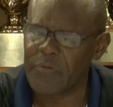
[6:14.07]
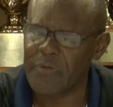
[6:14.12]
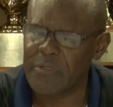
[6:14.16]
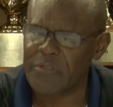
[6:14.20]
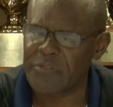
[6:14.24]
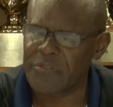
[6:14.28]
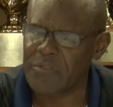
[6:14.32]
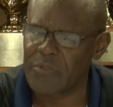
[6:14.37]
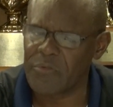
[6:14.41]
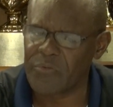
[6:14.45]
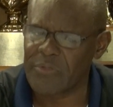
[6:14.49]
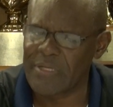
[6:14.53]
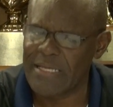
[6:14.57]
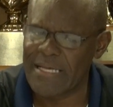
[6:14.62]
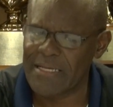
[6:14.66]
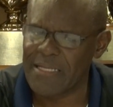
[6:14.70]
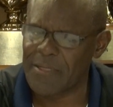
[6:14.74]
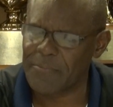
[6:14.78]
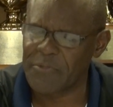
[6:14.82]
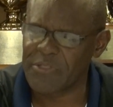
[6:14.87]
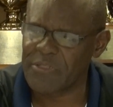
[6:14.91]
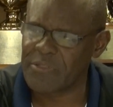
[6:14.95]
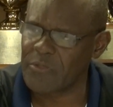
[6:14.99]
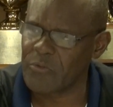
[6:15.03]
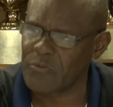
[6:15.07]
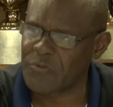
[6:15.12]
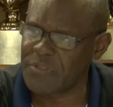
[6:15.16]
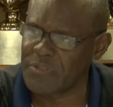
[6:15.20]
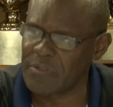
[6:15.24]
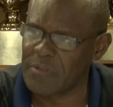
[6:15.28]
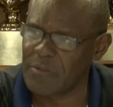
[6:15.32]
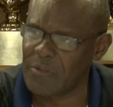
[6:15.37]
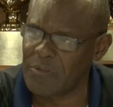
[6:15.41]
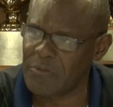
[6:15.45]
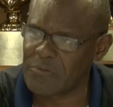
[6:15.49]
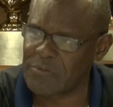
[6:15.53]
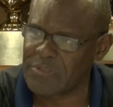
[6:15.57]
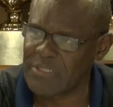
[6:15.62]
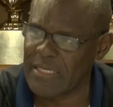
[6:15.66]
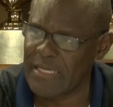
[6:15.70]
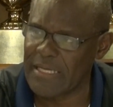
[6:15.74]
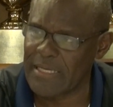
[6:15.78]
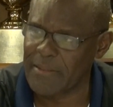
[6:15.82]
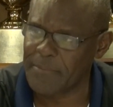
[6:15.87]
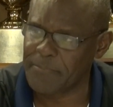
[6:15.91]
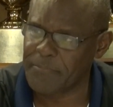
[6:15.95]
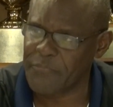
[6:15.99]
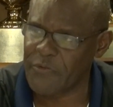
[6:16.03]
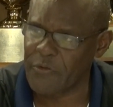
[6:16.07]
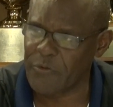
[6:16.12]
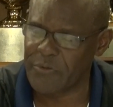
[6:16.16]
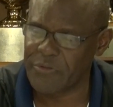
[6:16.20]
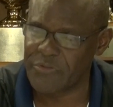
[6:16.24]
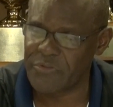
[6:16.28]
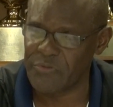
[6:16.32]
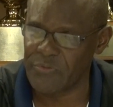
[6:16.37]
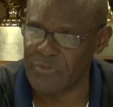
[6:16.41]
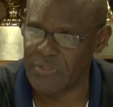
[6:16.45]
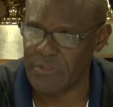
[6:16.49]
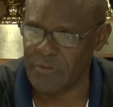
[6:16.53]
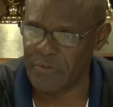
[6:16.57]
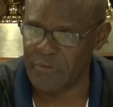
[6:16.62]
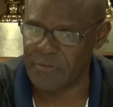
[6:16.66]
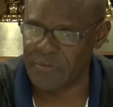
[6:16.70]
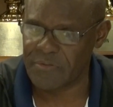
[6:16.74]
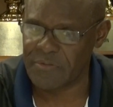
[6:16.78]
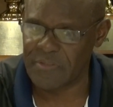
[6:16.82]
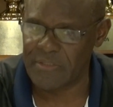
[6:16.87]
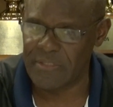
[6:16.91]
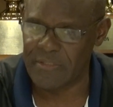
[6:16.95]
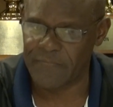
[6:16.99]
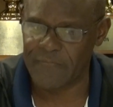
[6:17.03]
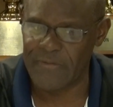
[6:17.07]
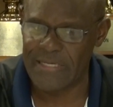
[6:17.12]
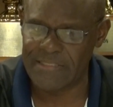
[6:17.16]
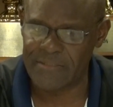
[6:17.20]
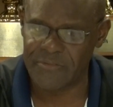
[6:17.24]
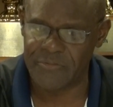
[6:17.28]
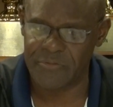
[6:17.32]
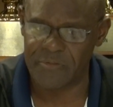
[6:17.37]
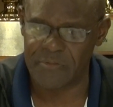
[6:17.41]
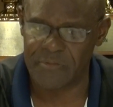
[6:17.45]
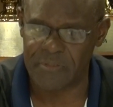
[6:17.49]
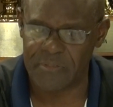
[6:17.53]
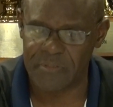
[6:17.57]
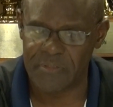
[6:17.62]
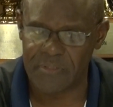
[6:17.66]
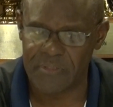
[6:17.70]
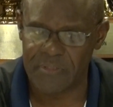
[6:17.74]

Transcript: There's no doubt. I've been coaching a long time, 32 years. If I took